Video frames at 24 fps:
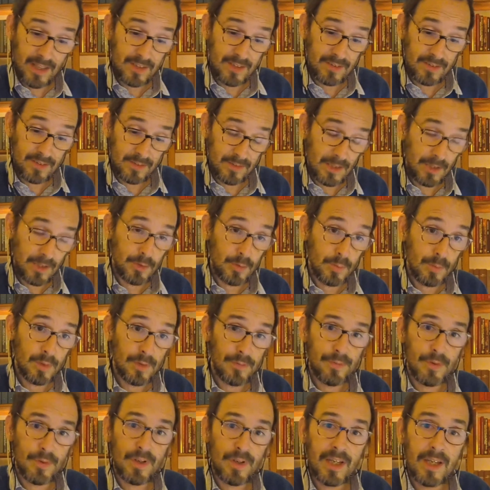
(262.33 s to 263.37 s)
things need to
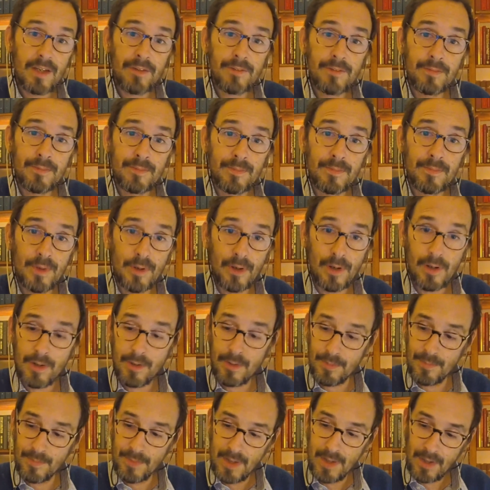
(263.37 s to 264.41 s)
be forgiven,
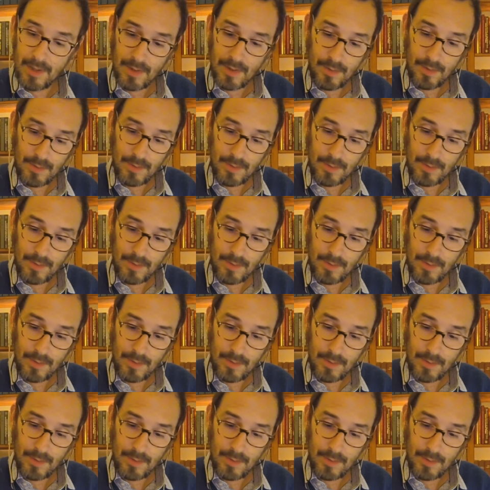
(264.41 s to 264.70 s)
or,